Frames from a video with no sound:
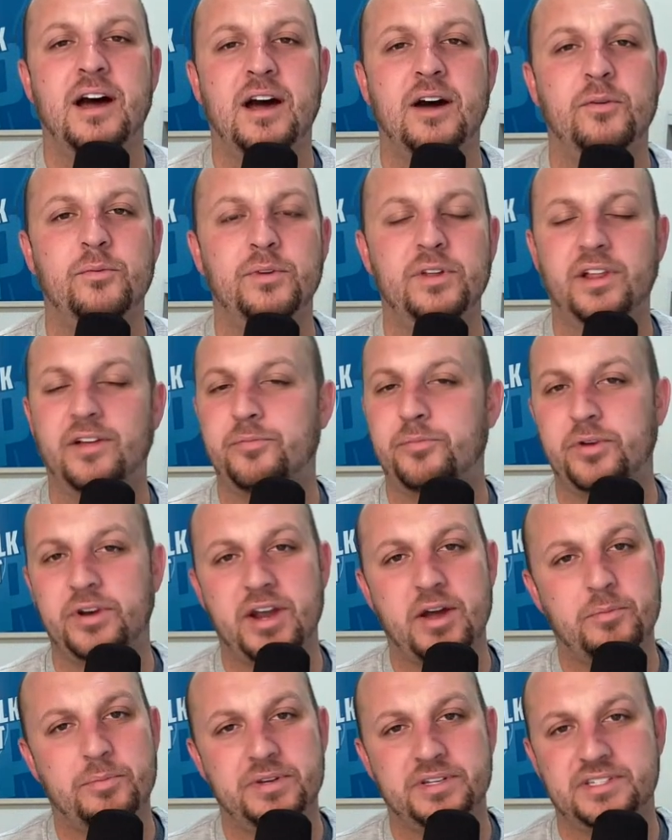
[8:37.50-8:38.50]
We love putting
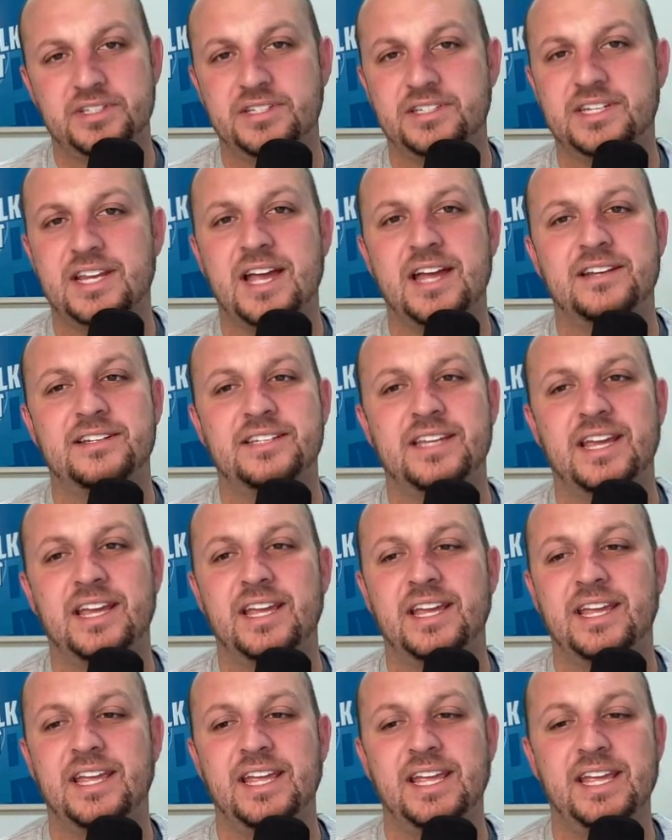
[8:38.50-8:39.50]
out Pistons content.
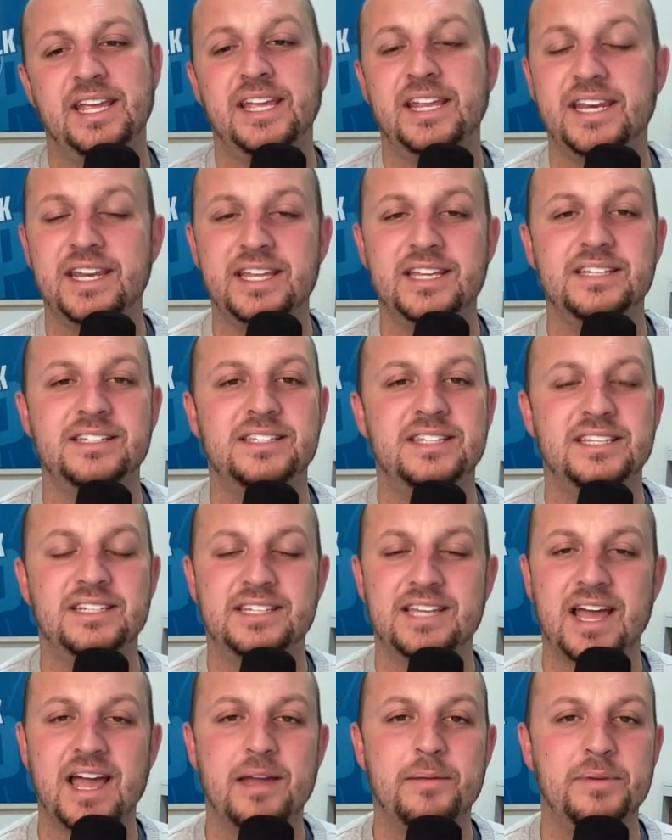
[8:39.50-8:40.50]
It is the
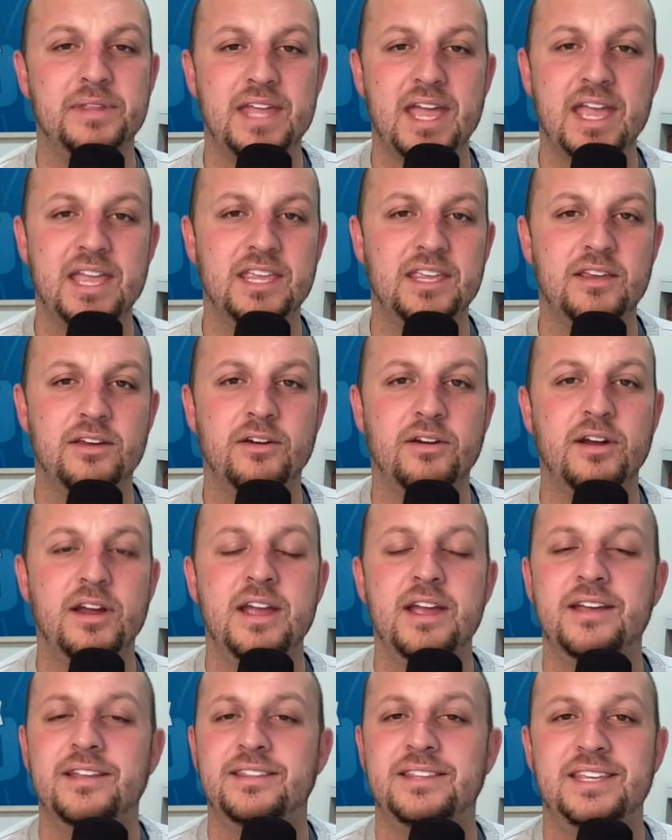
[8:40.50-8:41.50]
time of that year.
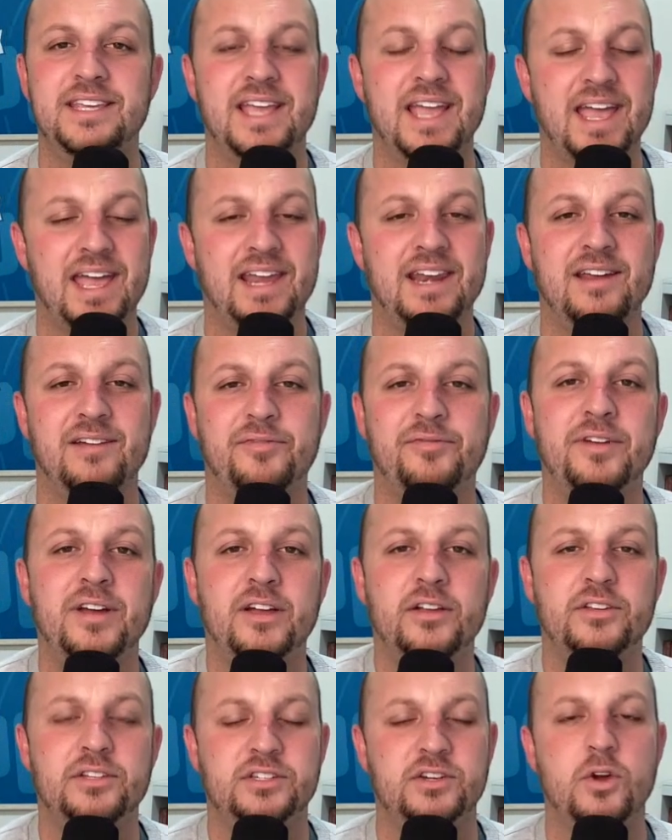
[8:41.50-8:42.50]
The
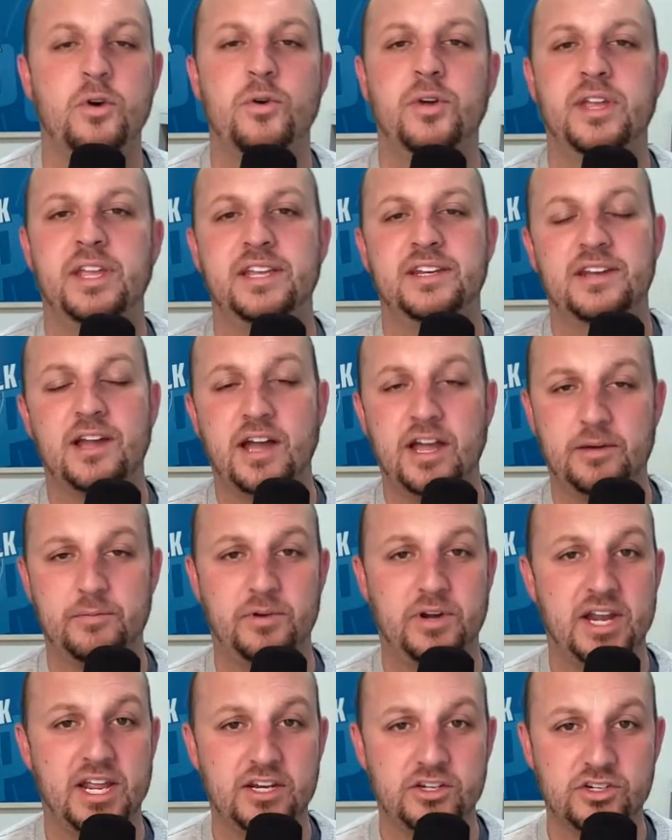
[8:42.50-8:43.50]
NFL is going into
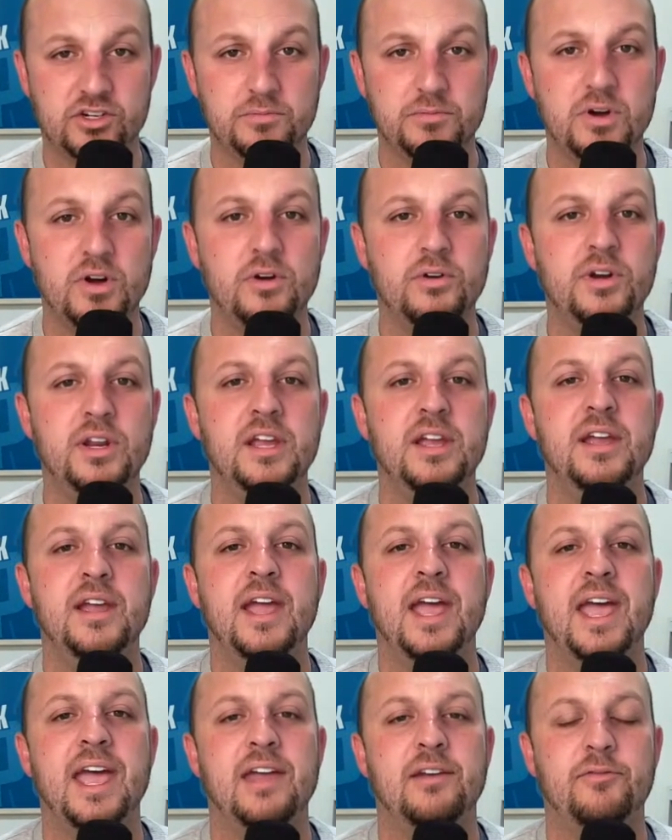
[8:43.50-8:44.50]
hibernation mode,
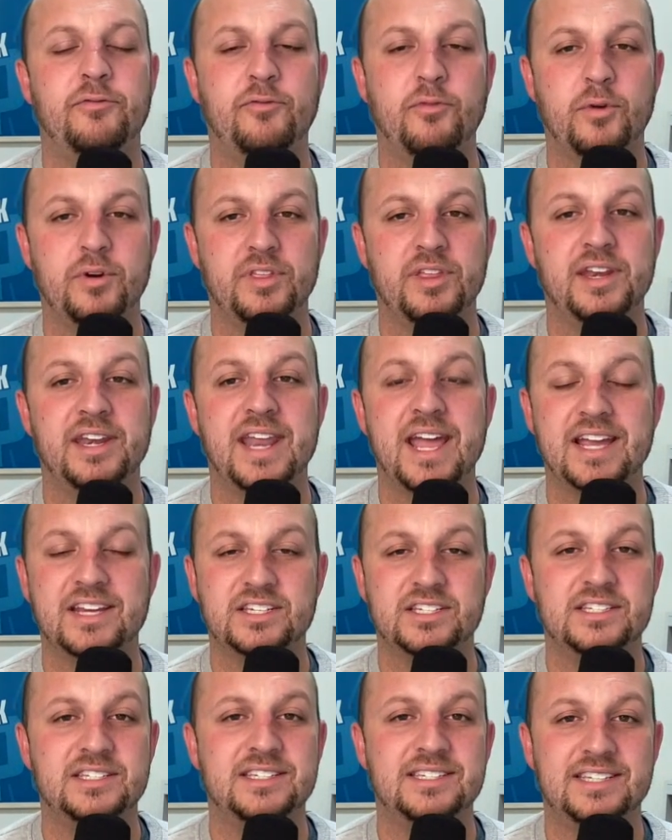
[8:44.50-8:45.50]
and for the
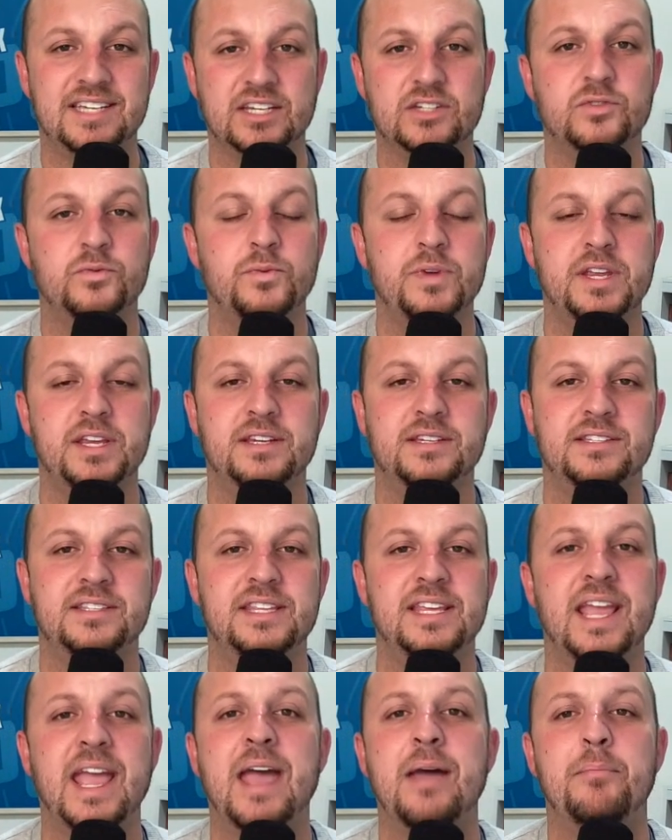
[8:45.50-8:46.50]
next 6 weeks,
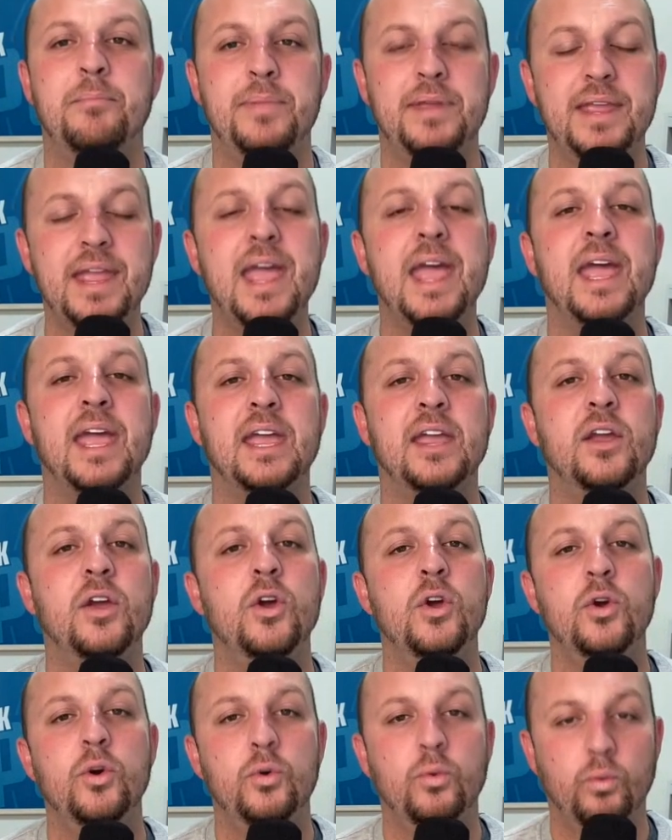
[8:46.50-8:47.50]
the NBA
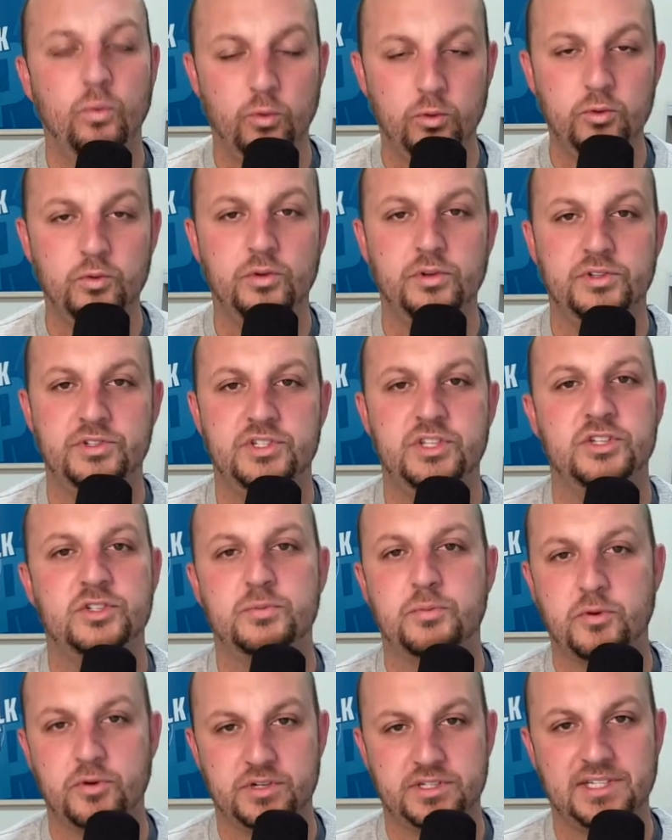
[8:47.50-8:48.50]
rules the
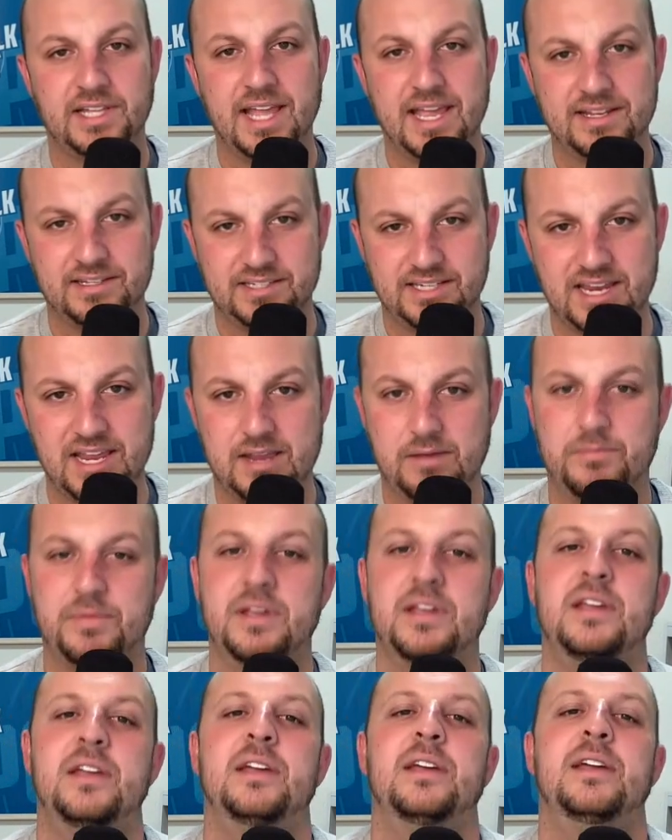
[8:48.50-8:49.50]
sports landscape.
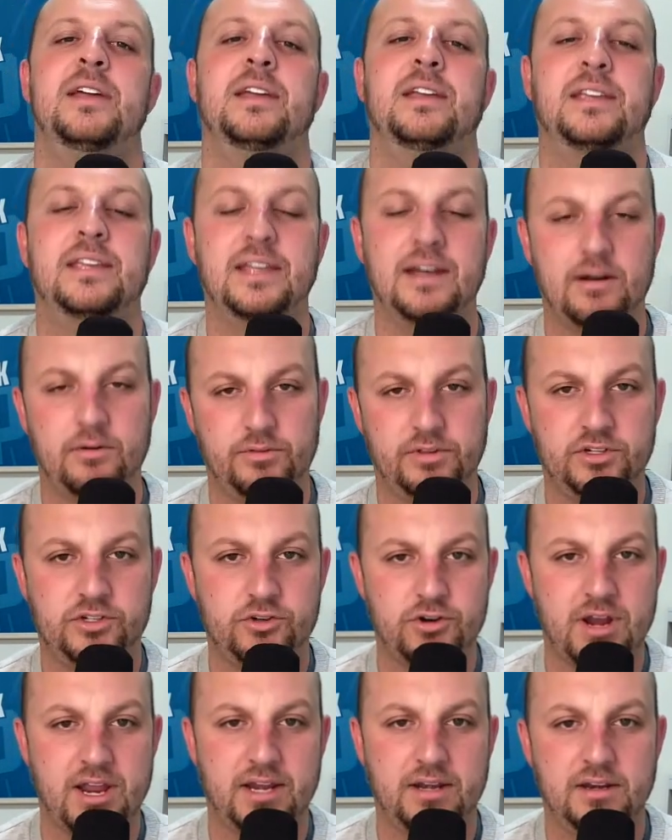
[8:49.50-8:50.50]
Get on the
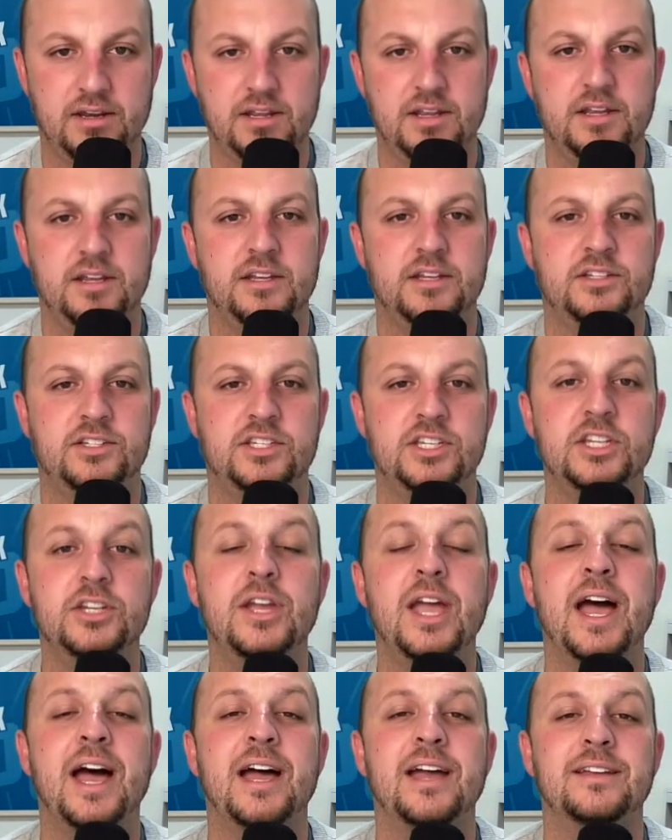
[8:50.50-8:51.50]
train. See you
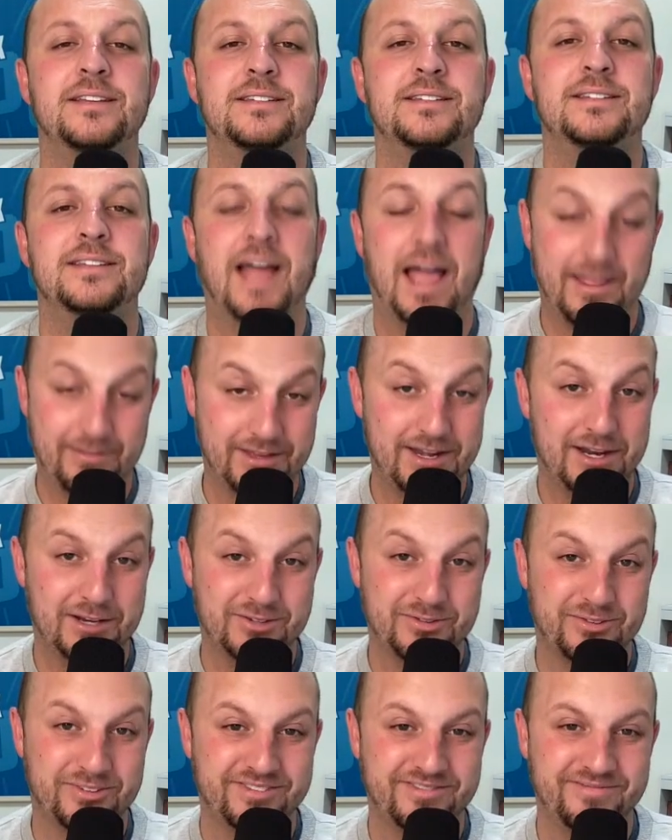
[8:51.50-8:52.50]
guys on the
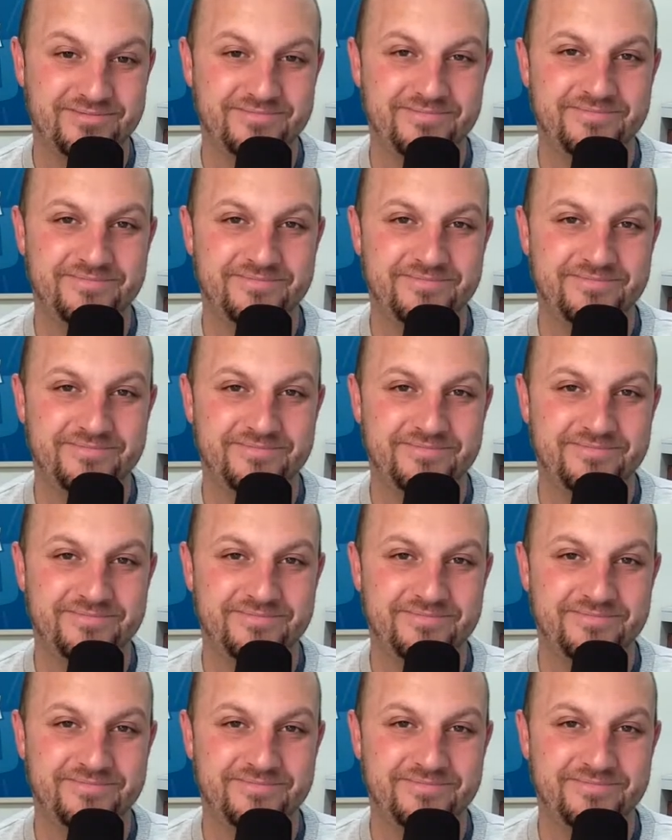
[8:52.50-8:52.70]
next one.